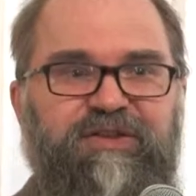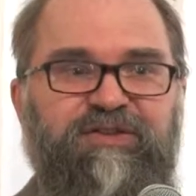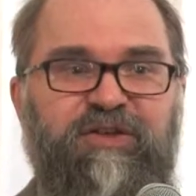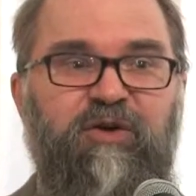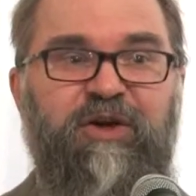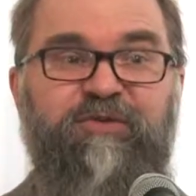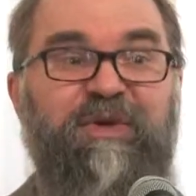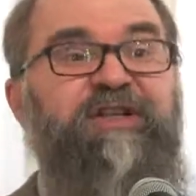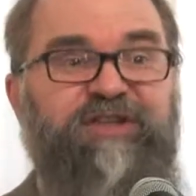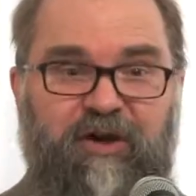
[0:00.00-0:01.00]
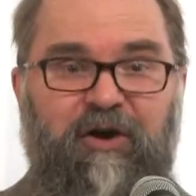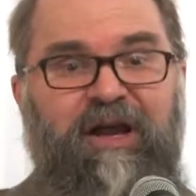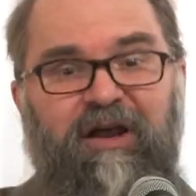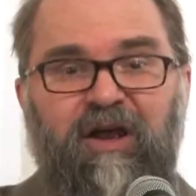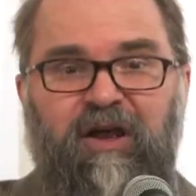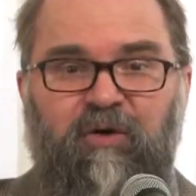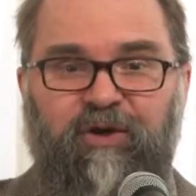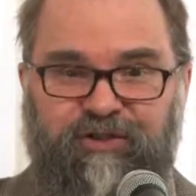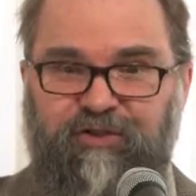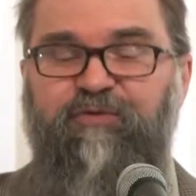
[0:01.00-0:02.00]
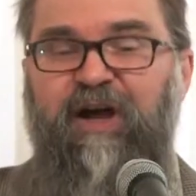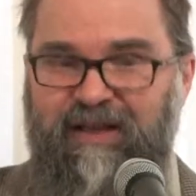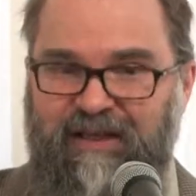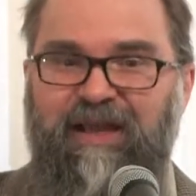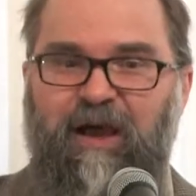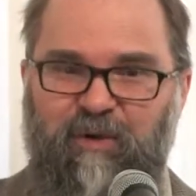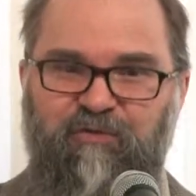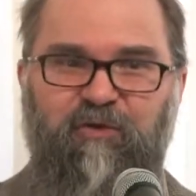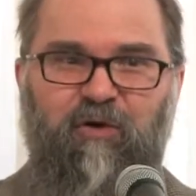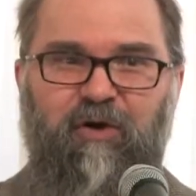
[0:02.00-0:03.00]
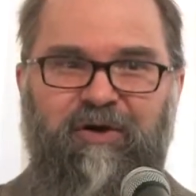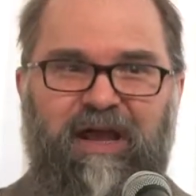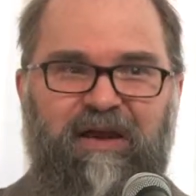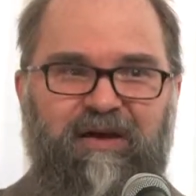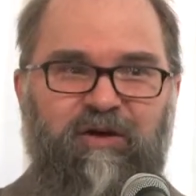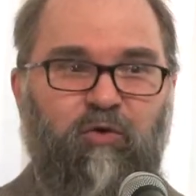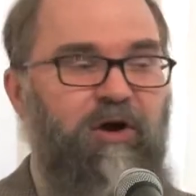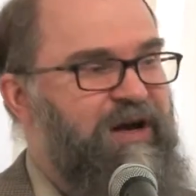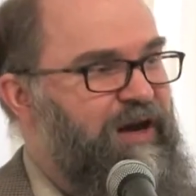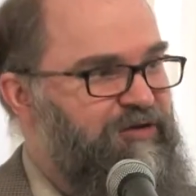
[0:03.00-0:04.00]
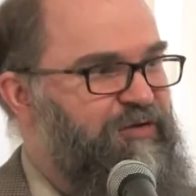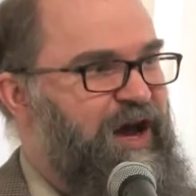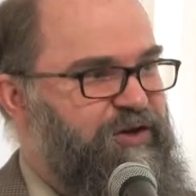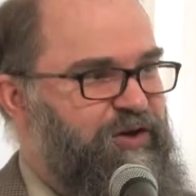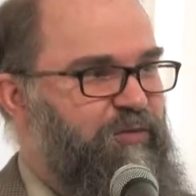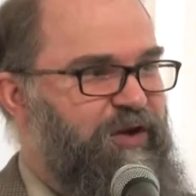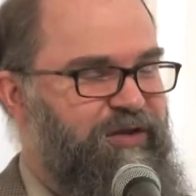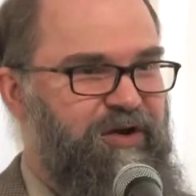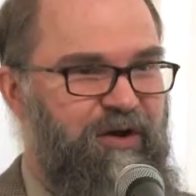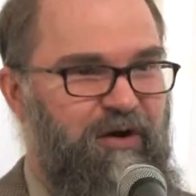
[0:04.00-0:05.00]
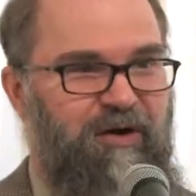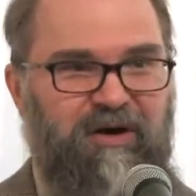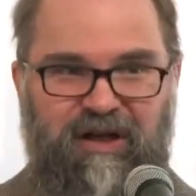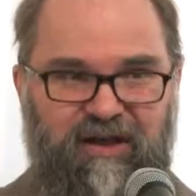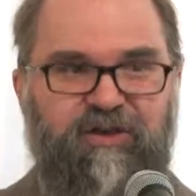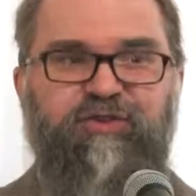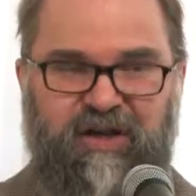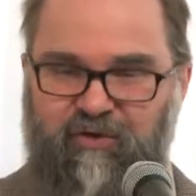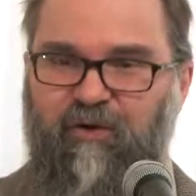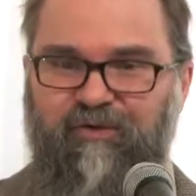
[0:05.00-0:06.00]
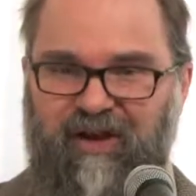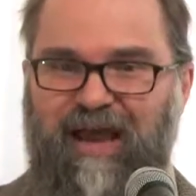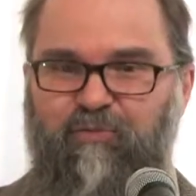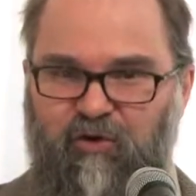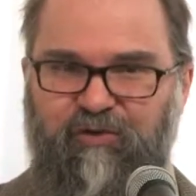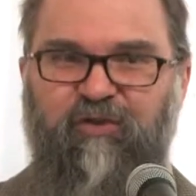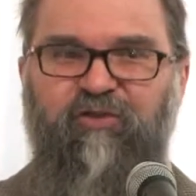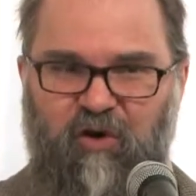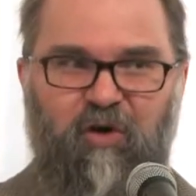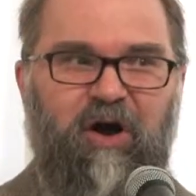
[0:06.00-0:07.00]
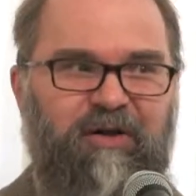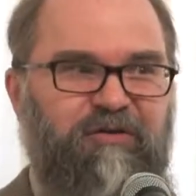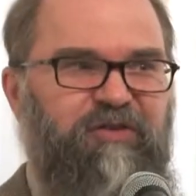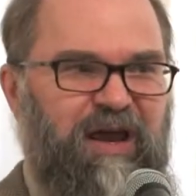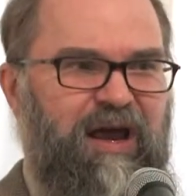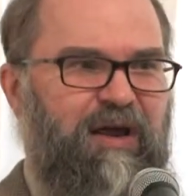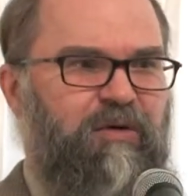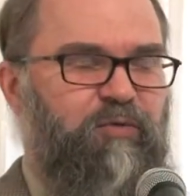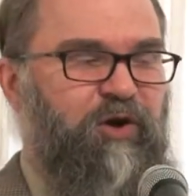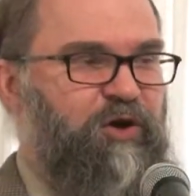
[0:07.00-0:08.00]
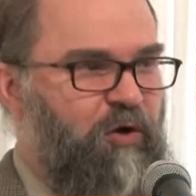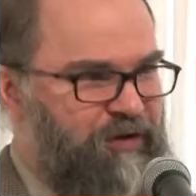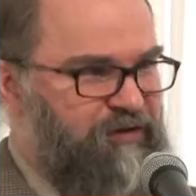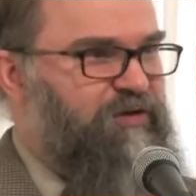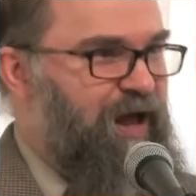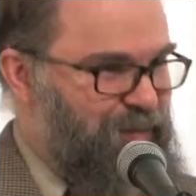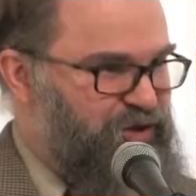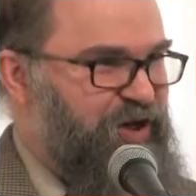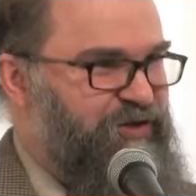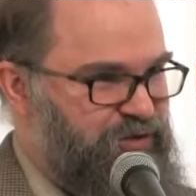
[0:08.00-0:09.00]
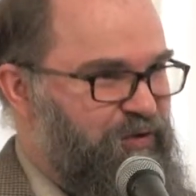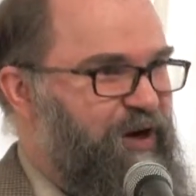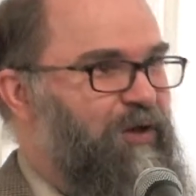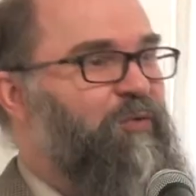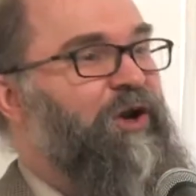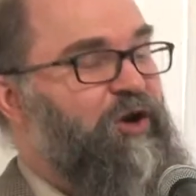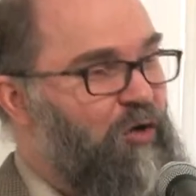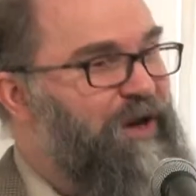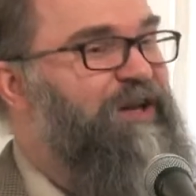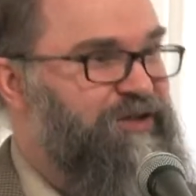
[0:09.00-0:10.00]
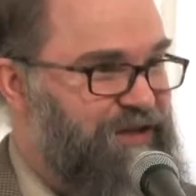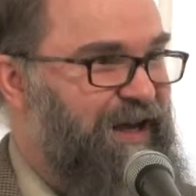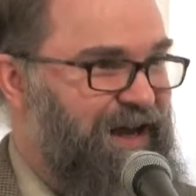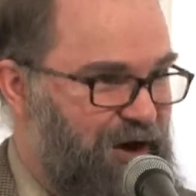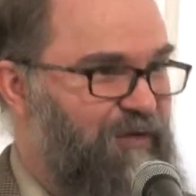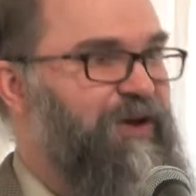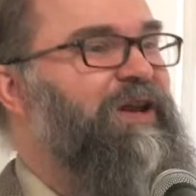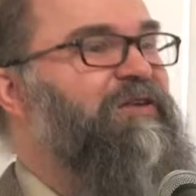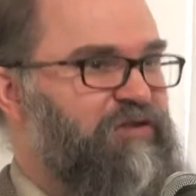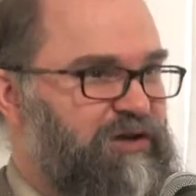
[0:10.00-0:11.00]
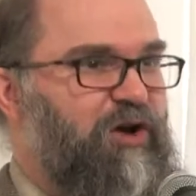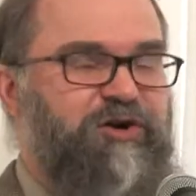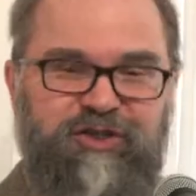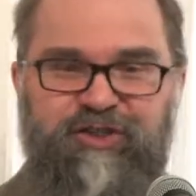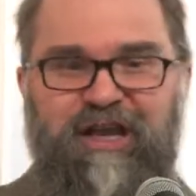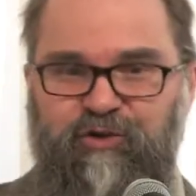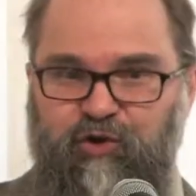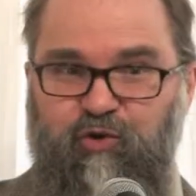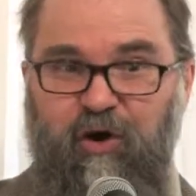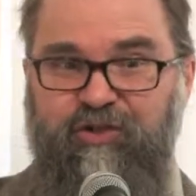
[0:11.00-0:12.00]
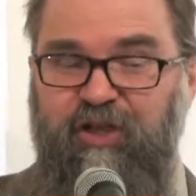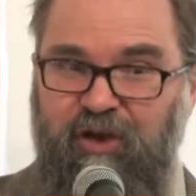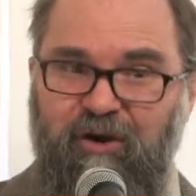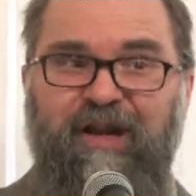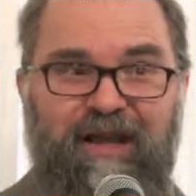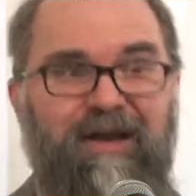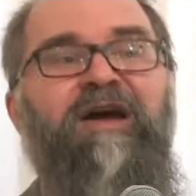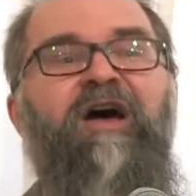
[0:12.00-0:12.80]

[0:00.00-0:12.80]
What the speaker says: is the US military, which is finally coming forward and in an organized fashion with their generals and admirals and so on saying, we know this climate change is real, we know we need to take care of it, it's the largest danger to our security,